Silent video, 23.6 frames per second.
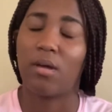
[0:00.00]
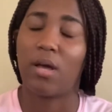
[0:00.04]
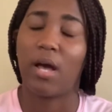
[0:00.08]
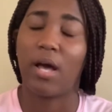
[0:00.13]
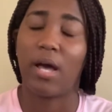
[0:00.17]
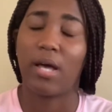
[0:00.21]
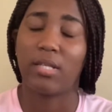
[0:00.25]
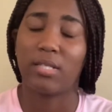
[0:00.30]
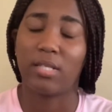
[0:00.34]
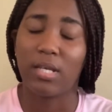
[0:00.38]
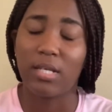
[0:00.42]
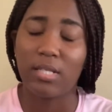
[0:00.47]

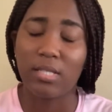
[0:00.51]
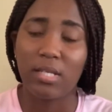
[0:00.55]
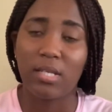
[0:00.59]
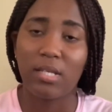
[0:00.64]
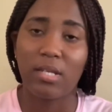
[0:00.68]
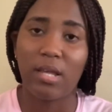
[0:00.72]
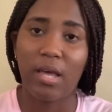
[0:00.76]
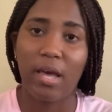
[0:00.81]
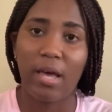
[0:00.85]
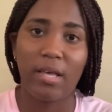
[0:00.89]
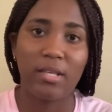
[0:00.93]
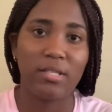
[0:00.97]
As I said,
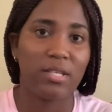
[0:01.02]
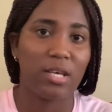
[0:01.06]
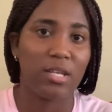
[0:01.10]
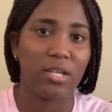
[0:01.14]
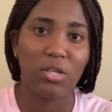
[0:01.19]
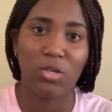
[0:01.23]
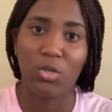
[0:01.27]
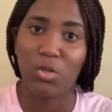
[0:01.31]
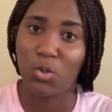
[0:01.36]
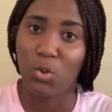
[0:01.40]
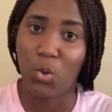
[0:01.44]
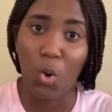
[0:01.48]
guys, I
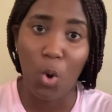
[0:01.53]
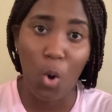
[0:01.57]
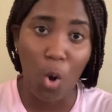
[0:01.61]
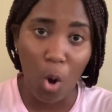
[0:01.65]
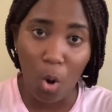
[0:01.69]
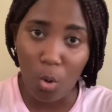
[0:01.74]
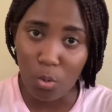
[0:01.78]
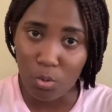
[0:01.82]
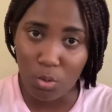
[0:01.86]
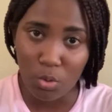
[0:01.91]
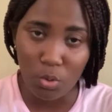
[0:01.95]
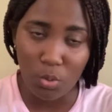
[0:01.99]
didn't know
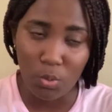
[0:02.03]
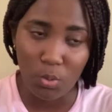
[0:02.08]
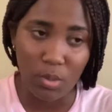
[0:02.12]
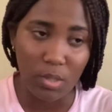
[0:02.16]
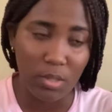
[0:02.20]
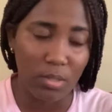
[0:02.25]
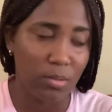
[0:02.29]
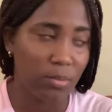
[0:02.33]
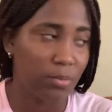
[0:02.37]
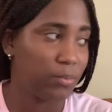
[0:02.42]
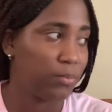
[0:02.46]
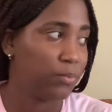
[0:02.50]
how to do it.
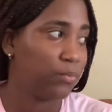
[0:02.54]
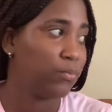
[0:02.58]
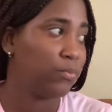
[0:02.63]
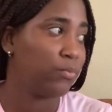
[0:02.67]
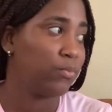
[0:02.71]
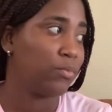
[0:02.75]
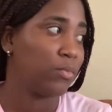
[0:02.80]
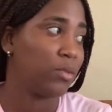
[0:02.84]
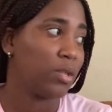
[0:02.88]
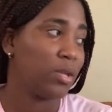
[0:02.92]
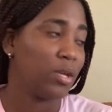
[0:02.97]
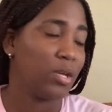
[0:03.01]

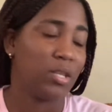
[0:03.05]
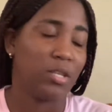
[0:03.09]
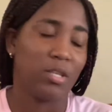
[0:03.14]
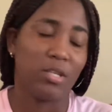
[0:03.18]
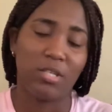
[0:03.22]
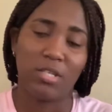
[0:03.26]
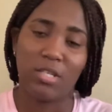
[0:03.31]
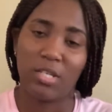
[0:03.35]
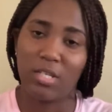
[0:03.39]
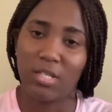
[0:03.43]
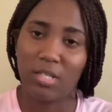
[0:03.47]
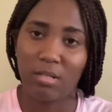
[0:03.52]

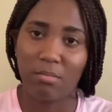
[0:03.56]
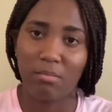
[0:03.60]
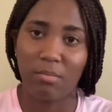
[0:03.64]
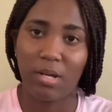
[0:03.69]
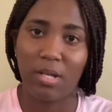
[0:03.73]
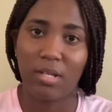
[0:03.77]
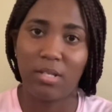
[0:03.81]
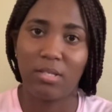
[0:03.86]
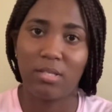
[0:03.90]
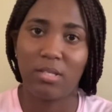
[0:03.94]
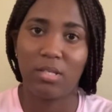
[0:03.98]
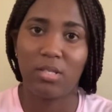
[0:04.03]
The
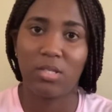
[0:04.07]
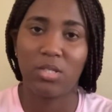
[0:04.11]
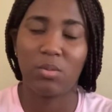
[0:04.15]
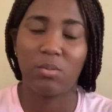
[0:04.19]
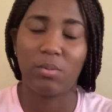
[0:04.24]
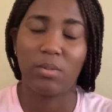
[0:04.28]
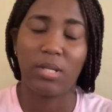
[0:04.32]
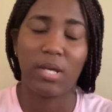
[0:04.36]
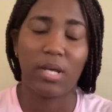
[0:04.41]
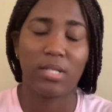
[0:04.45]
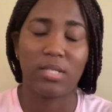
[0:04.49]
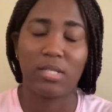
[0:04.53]
gentleman said to
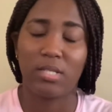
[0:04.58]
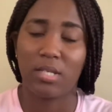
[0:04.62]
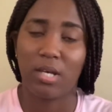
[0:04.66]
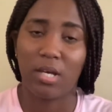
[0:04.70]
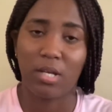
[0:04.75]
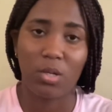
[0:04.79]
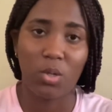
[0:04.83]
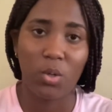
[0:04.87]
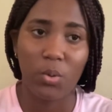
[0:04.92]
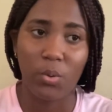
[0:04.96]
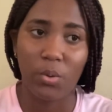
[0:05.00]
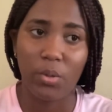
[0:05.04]
me, that's not
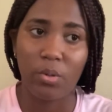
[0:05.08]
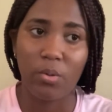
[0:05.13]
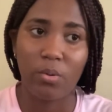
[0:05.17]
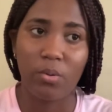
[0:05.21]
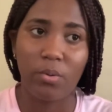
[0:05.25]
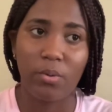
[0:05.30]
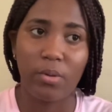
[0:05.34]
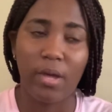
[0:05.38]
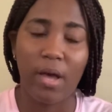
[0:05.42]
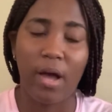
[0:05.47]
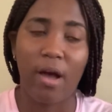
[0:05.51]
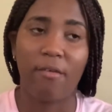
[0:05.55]
how it
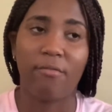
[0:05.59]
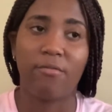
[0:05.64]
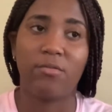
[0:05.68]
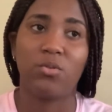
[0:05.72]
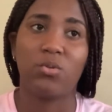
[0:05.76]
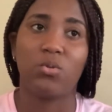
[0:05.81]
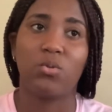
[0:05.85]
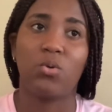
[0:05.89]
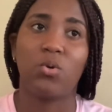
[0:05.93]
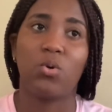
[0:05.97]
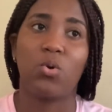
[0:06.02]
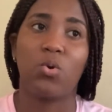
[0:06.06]
goes. You have
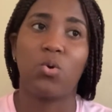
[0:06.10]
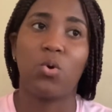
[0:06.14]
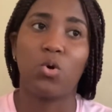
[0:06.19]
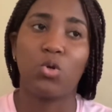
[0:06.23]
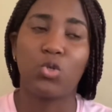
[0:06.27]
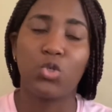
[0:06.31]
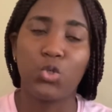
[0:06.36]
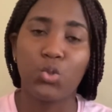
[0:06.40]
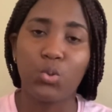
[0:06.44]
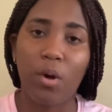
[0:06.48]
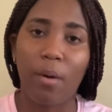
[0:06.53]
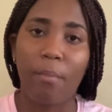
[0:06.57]
to go
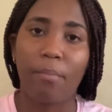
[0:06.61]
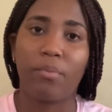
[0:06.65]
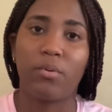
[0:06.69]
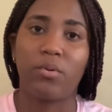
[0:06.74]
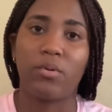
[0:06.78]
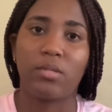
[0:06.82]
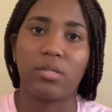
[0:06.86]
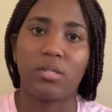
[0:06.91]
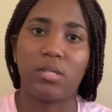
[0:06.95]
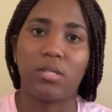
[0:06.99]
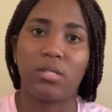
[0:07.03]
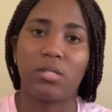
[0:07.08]
through a
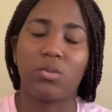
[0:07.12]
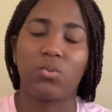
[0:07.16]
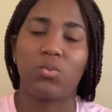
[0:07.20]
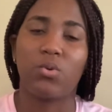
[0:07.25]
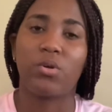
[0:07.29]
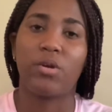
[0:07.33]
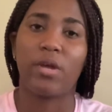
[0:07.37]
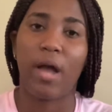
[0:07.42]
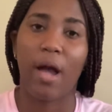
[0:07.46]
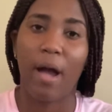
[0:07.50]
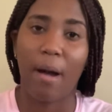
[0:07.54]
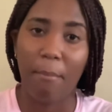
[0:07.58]
process where
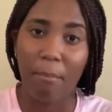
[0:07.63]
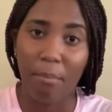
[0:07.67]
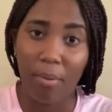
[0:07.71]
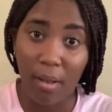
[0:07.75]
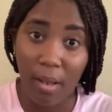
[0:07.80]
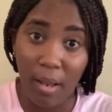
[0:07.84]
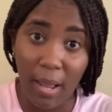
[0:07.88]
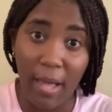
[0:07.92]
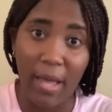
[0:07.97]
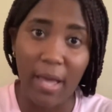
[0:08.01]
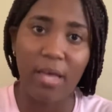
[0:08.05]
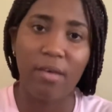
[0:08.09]
you
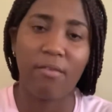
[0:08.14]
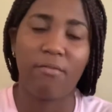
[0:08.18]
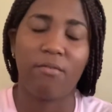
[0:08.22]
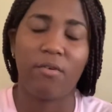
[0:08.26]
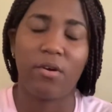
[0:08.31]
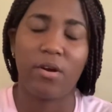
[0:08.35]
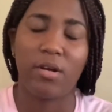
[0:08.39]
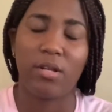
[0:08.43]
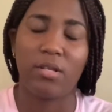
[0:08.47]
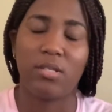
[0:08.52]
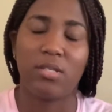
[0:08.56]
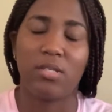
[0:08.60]
apply for
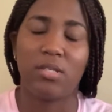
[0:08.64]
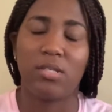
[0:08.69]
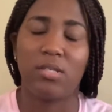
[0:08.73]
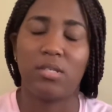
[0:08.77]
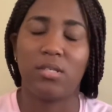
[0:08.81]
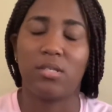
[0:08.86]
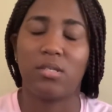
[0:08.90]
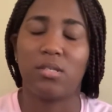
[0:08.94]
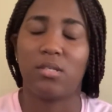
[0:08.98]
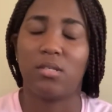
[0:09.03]
the TCC.